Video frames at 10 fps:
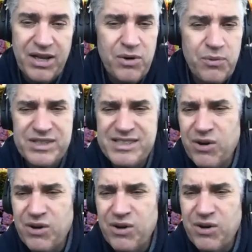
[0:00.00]
We see
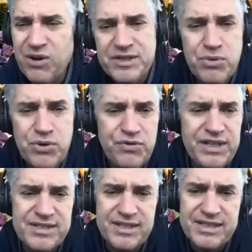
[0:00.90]
all these movies
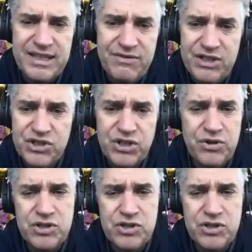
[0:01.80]
and TV shows